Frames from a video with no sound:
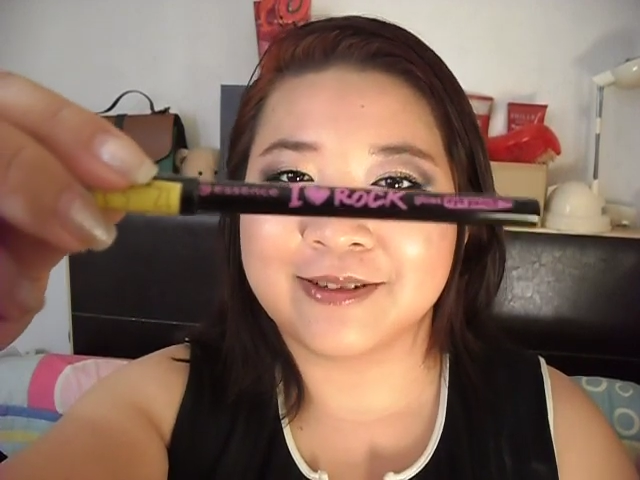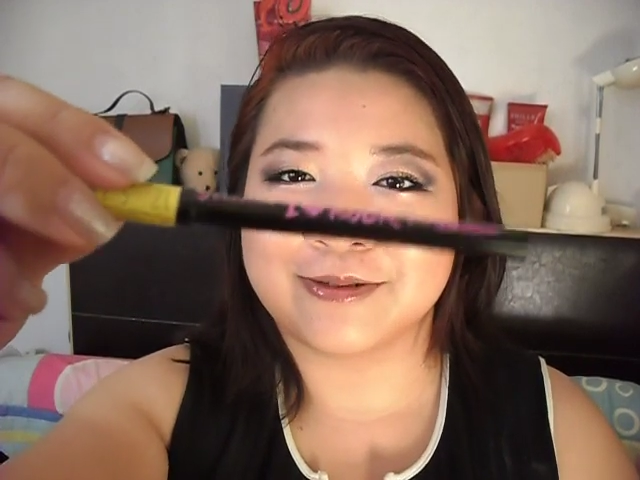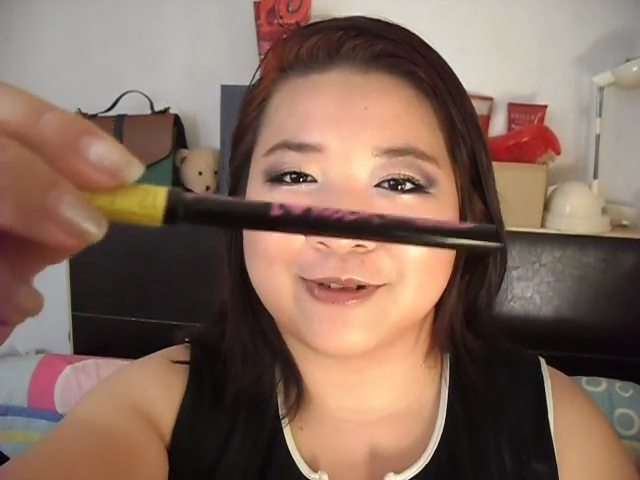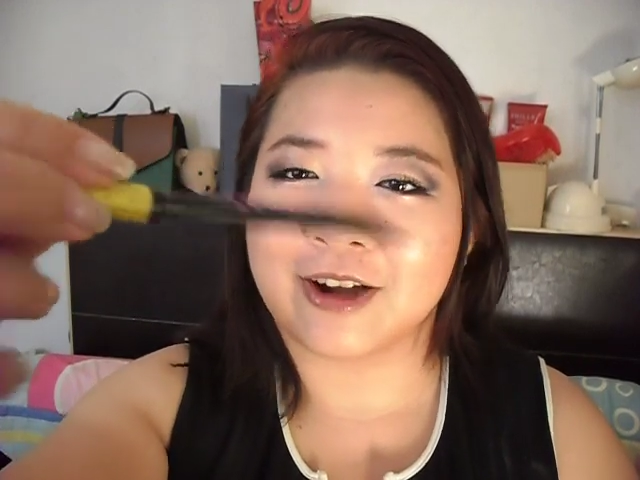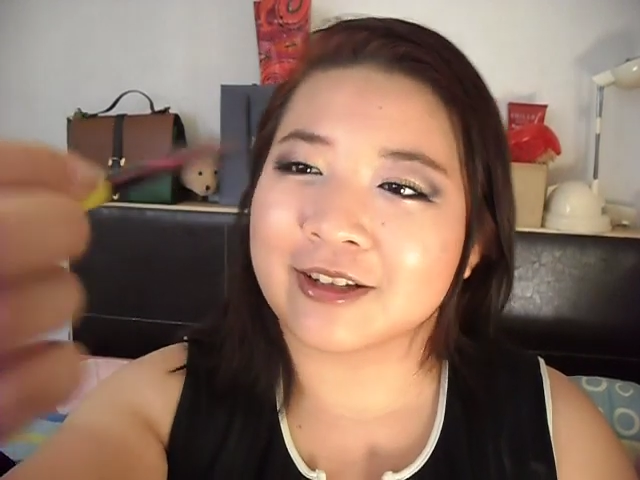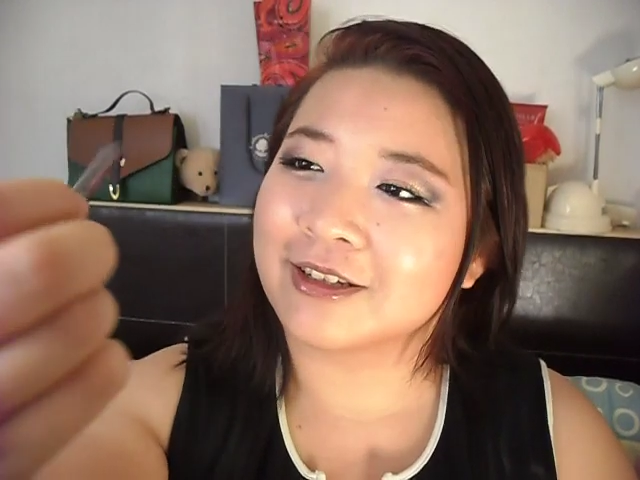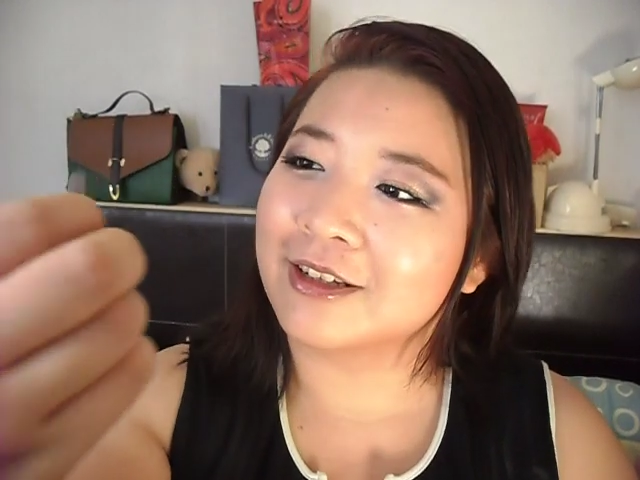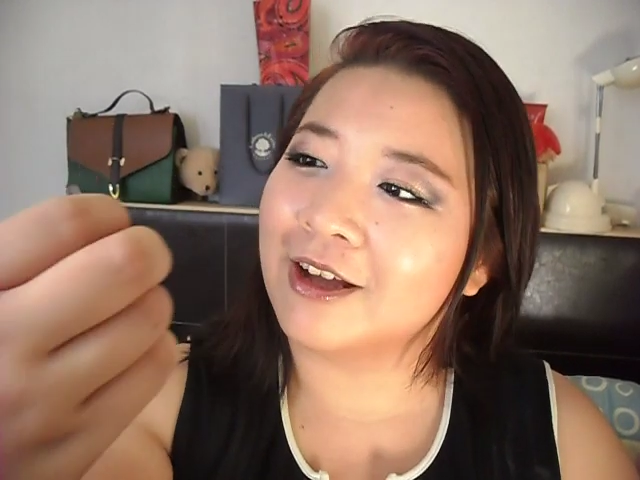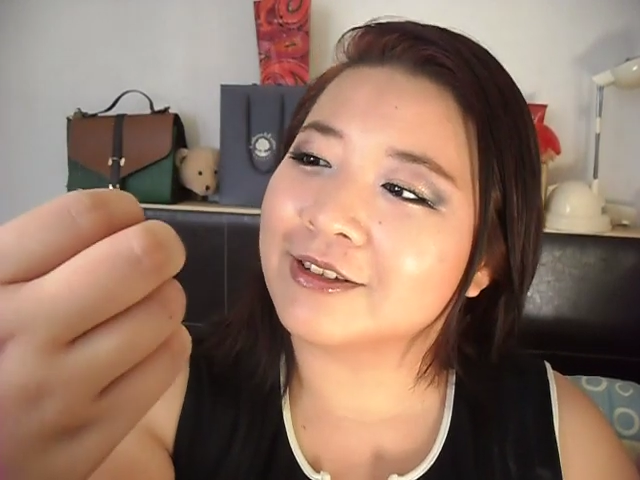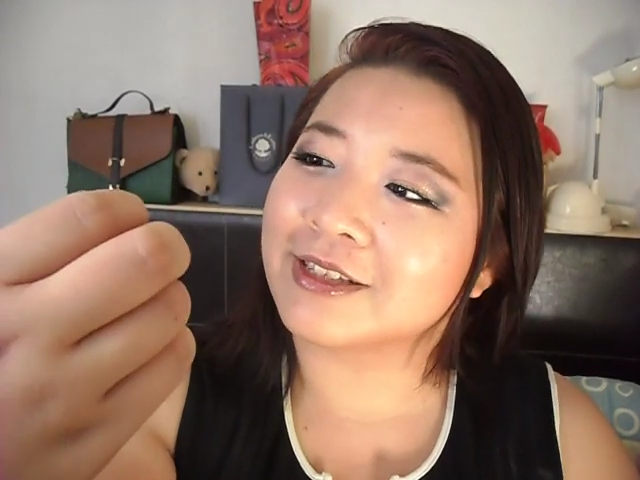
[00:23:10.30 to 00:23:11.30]
rock
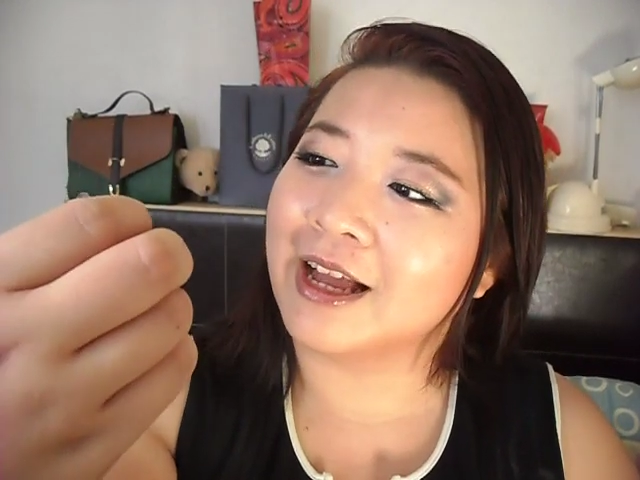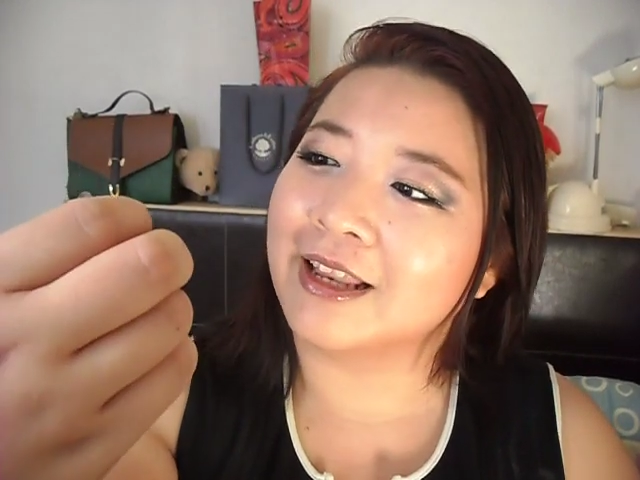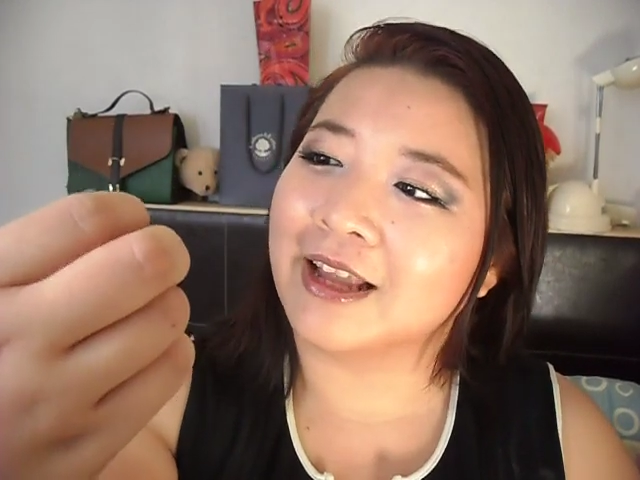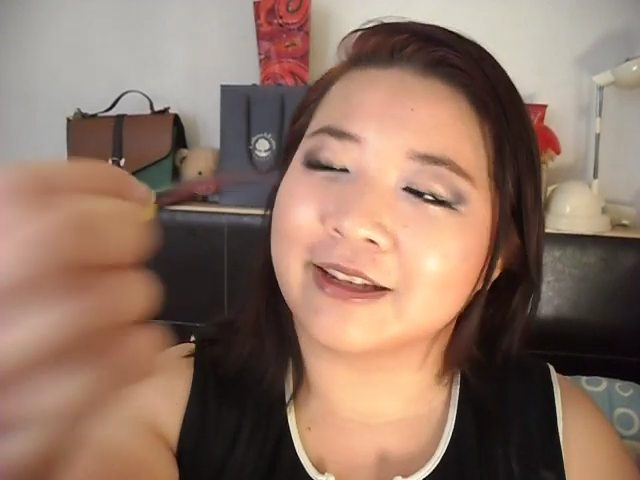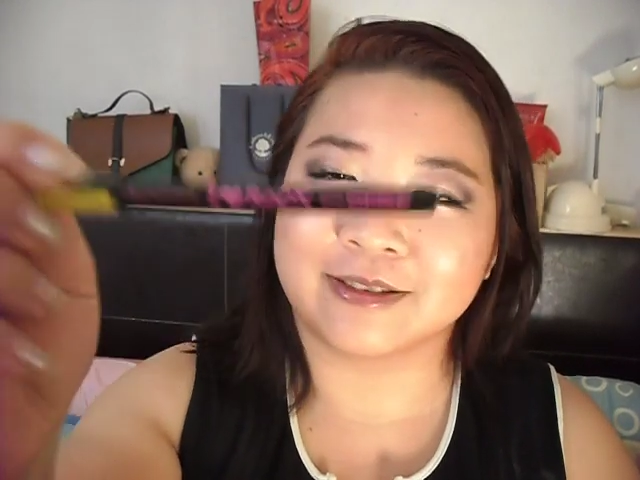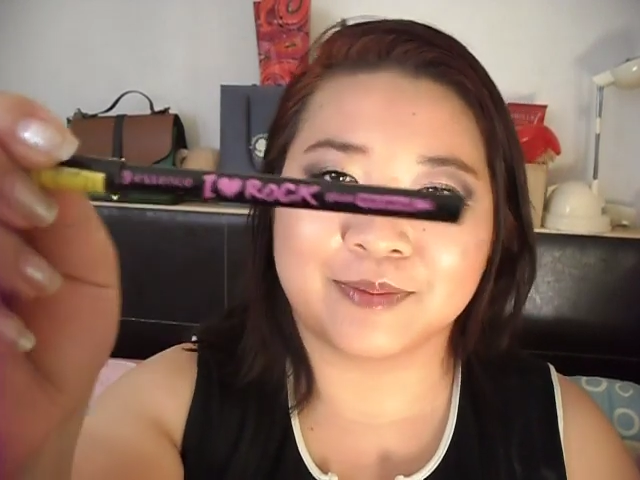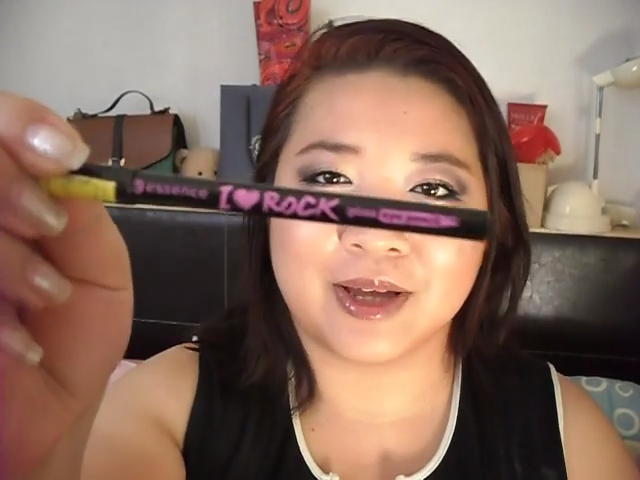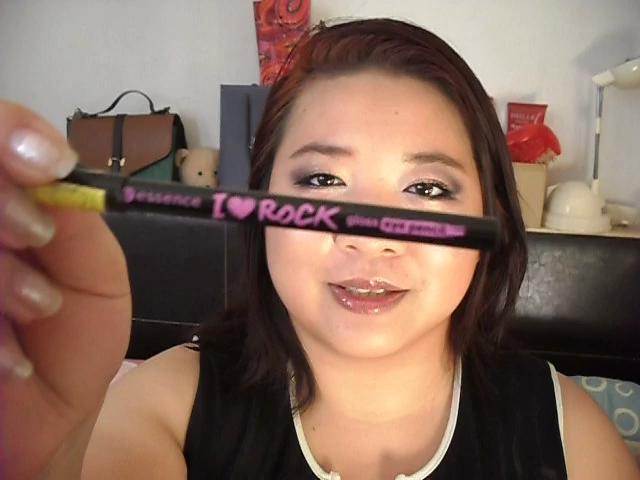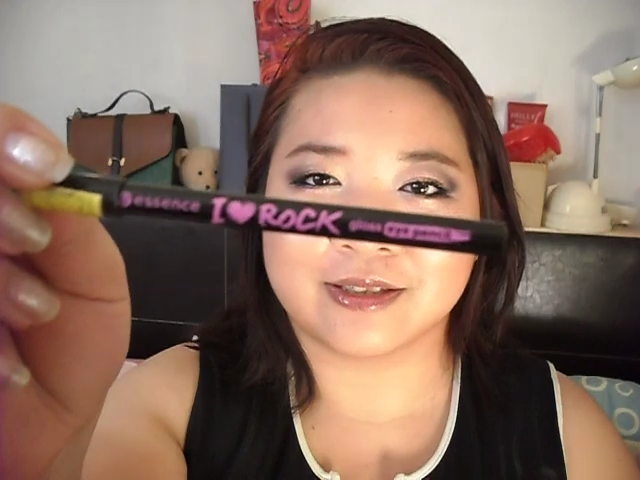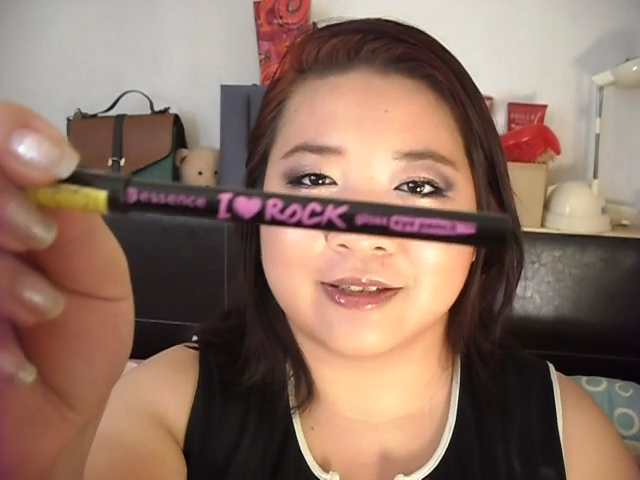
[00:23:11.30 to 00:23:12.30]
gloss eyeliner
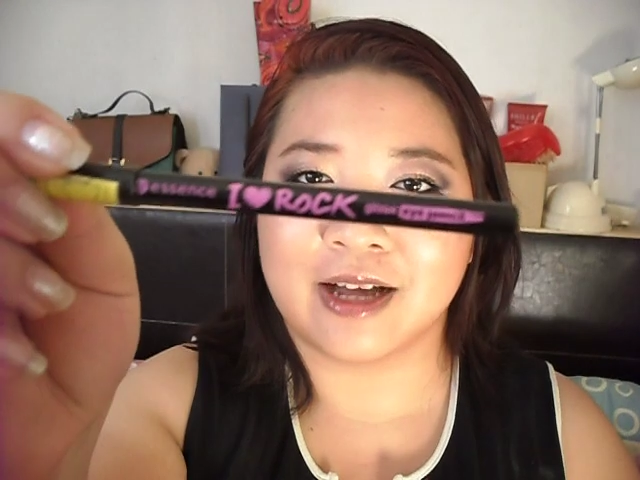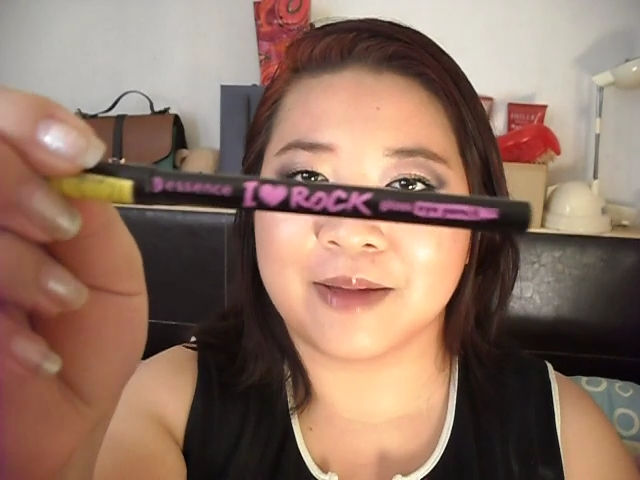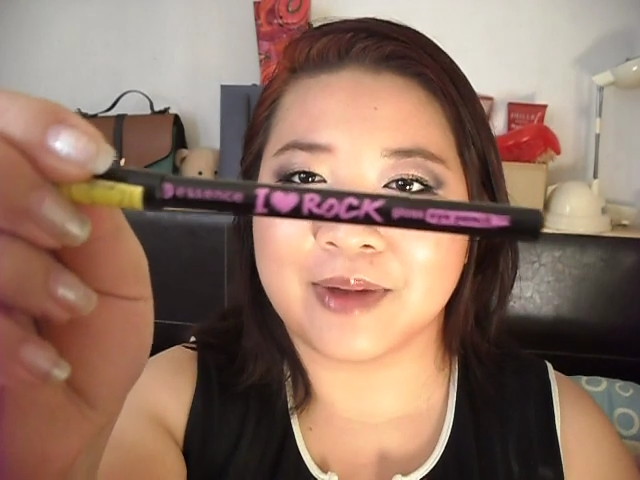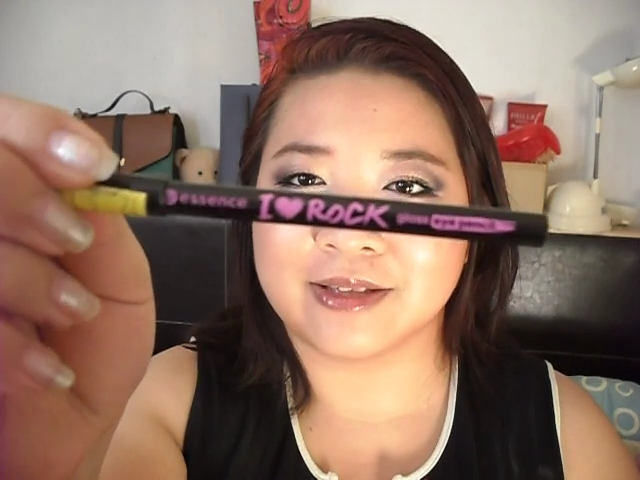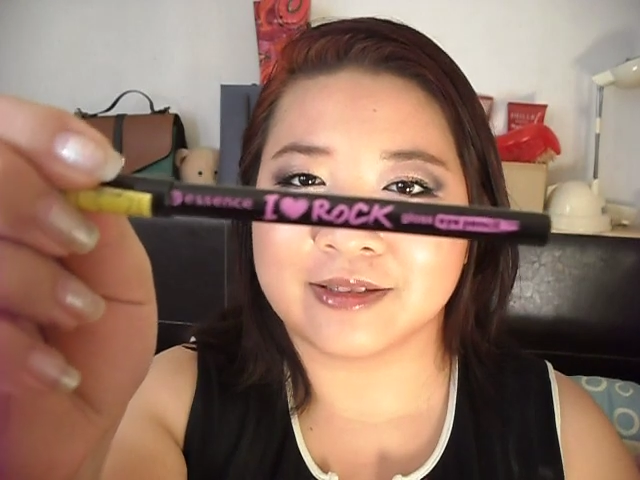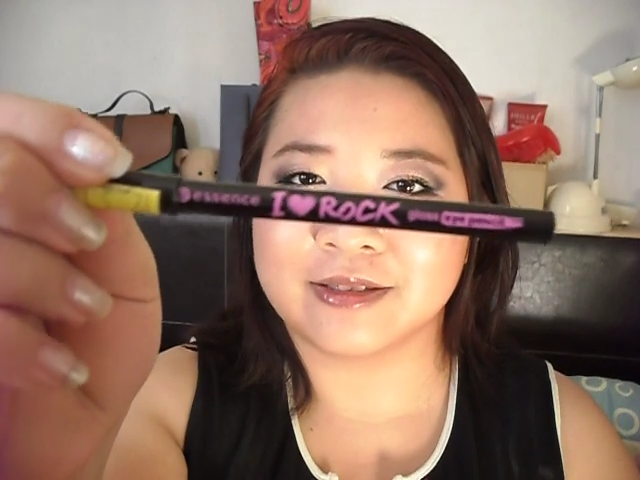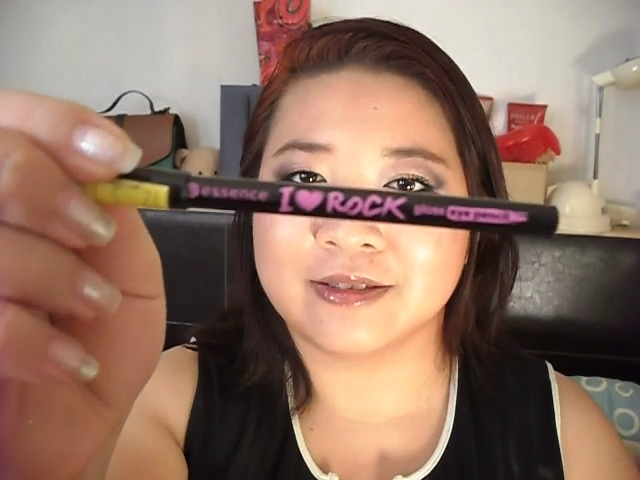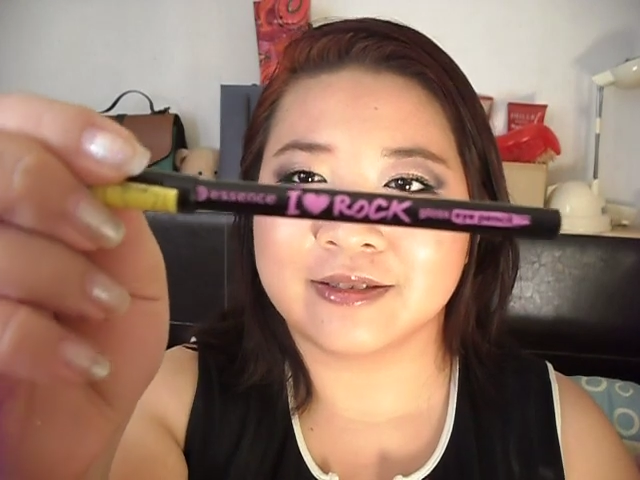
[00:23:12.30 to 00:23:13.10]
eye pencil,